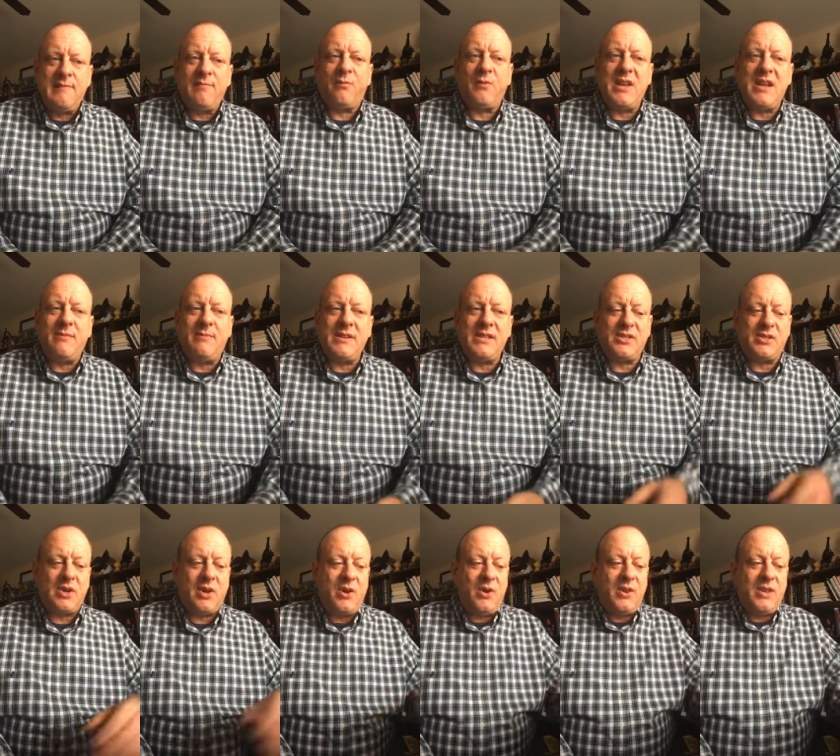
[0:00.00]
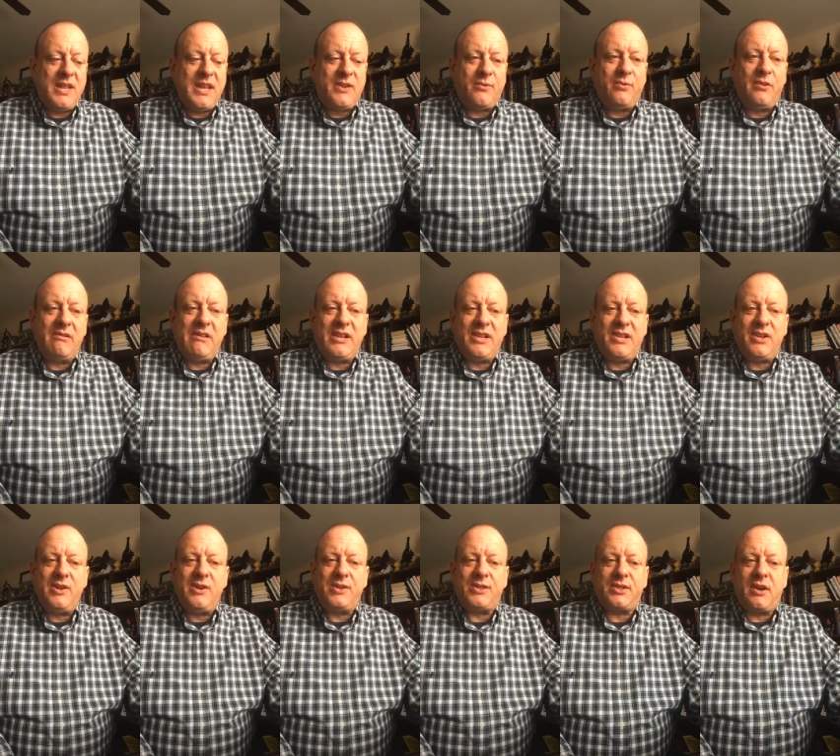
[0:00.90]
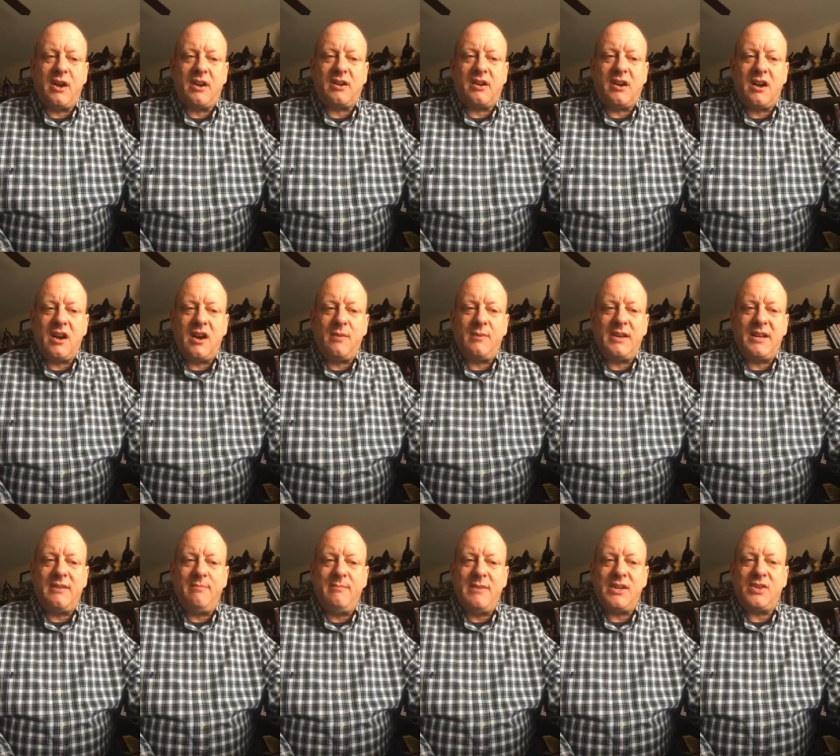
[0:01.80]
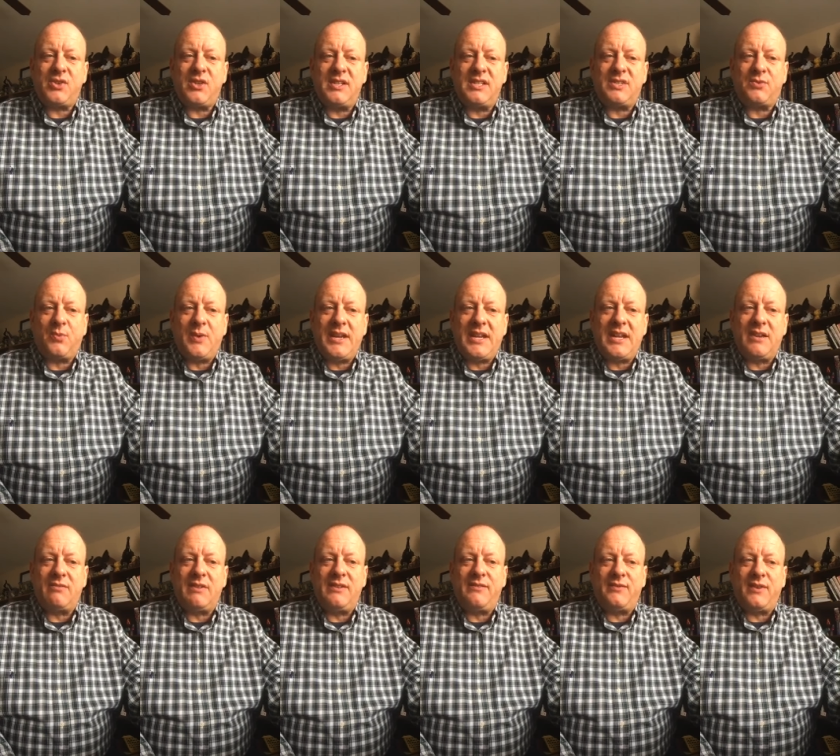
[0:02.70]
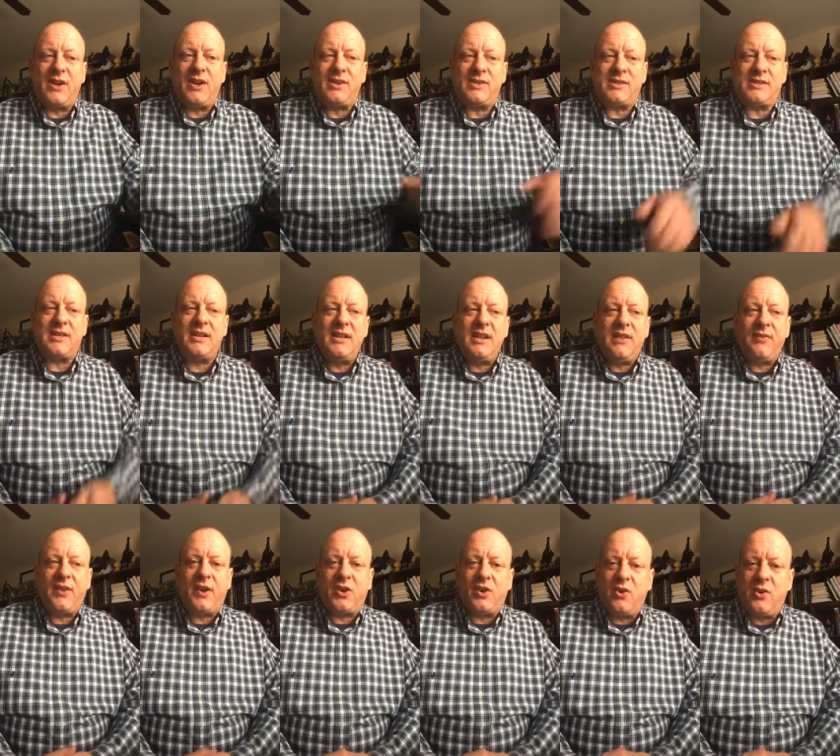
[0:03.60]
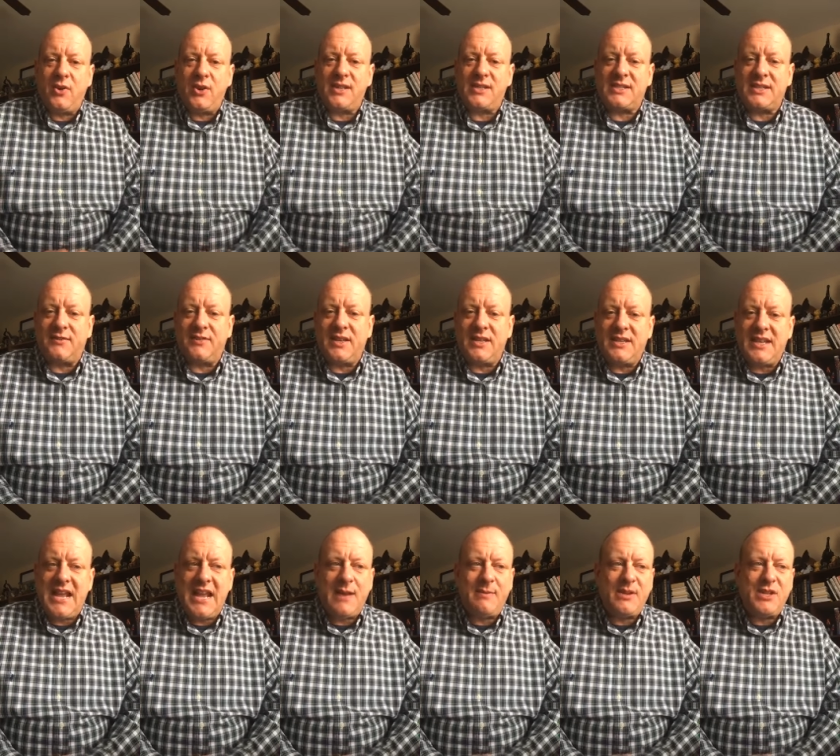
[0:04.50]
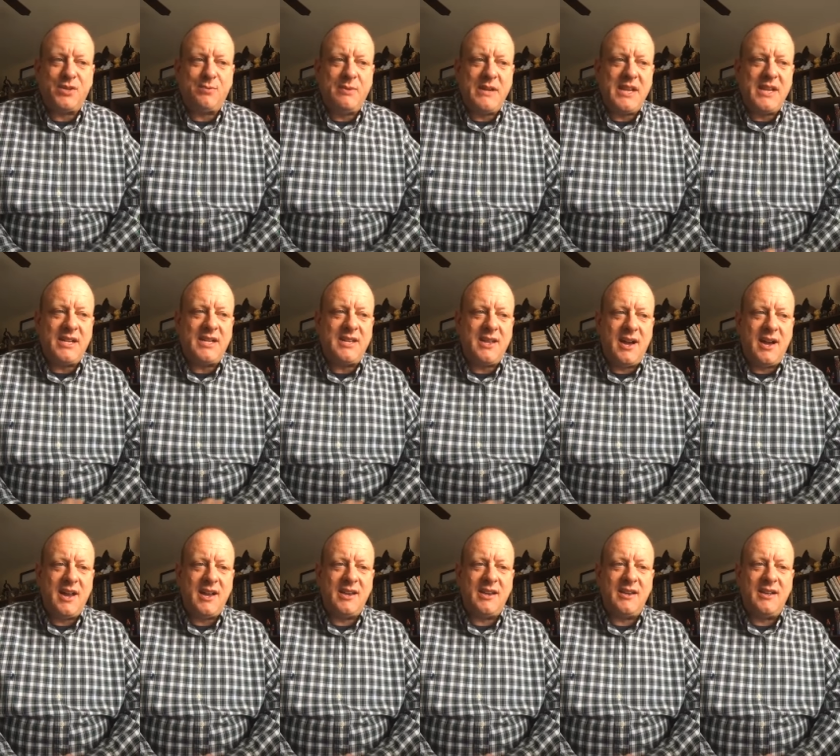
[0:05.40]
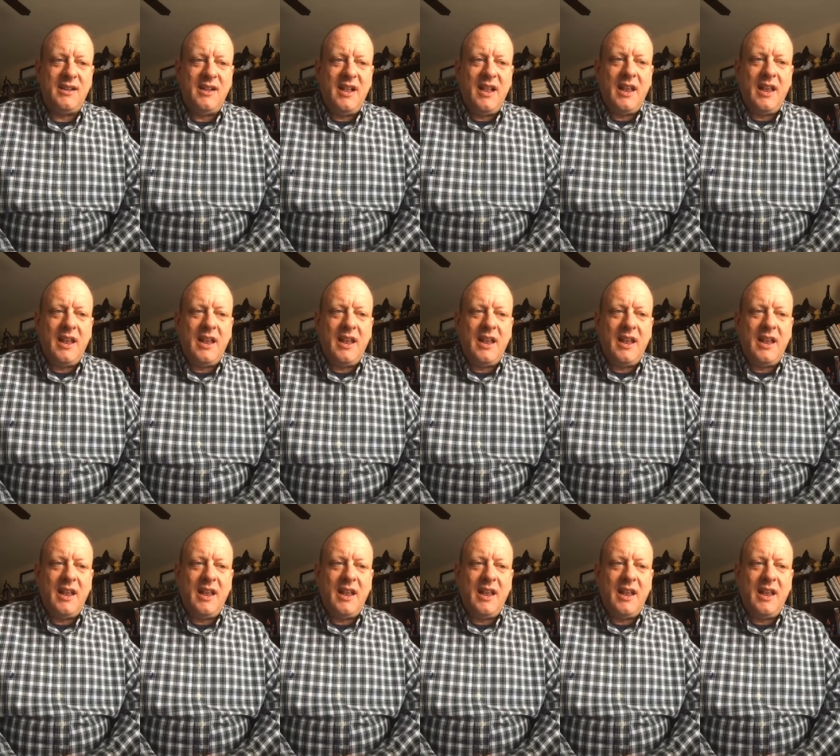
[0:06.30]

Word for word: We have been told that if we reduce our carbon emissions, we can reverse the course of the damage being done,